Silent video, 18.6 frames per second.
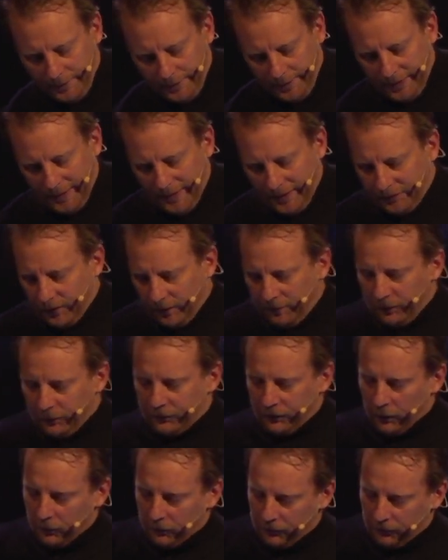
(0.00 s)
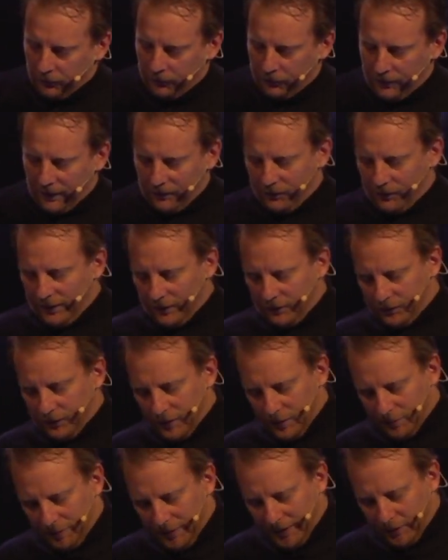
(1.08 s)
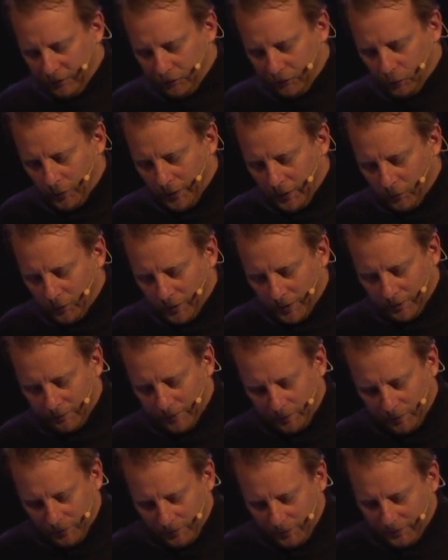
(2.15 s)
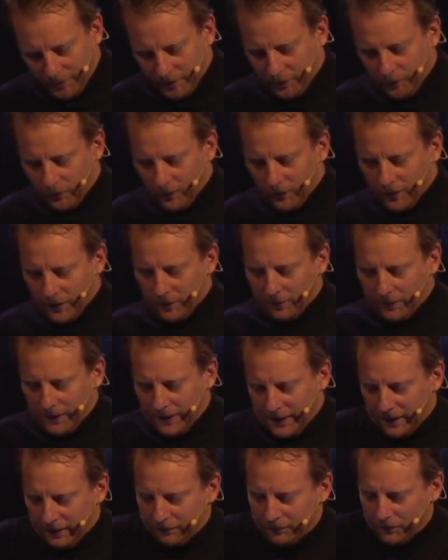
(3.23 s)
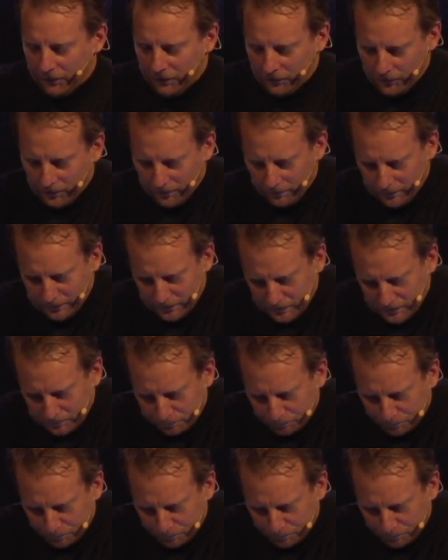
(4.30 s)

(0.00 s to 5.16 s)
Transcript: A.W. Tozer says this on page 21 of the book that you're all going to buy after the service.